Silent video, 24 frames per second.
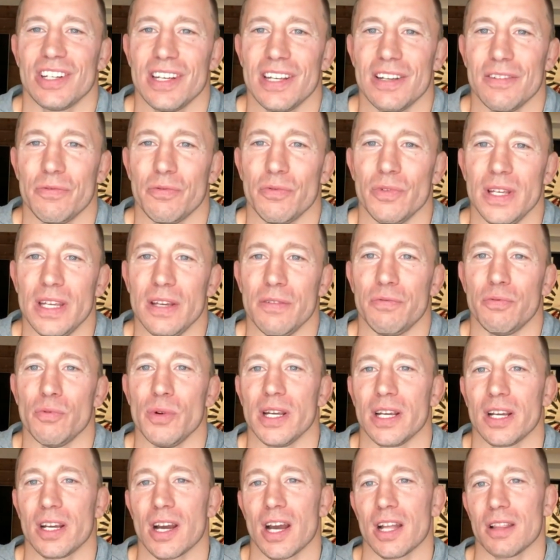If we
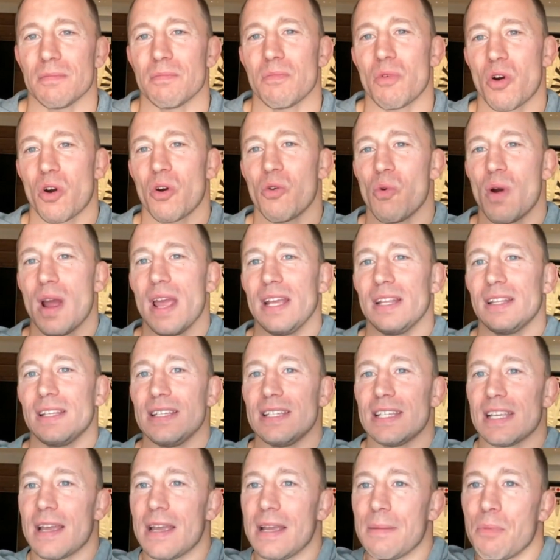cut more weight,
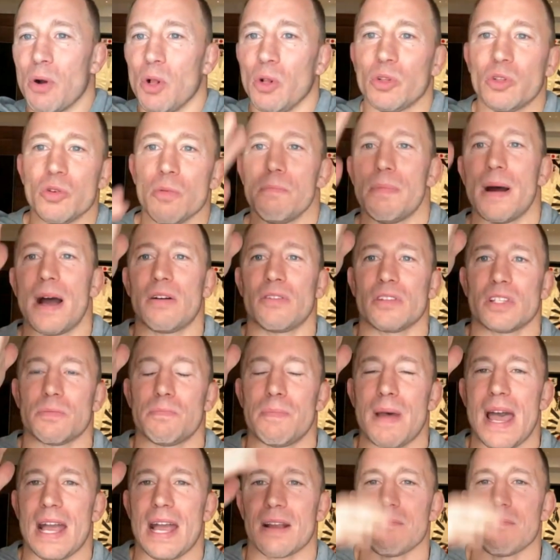he's able to bounce
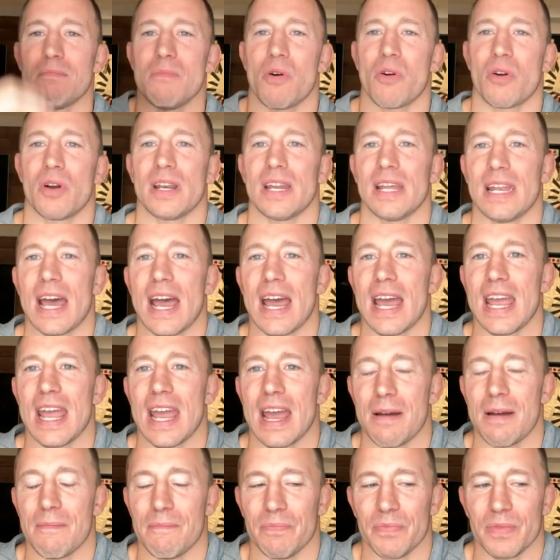back more than I
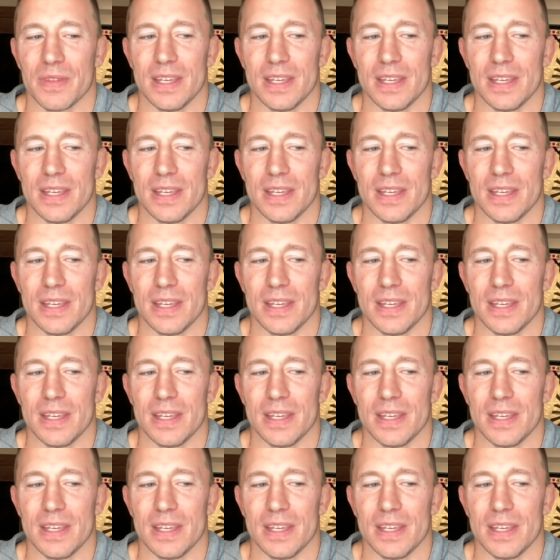am.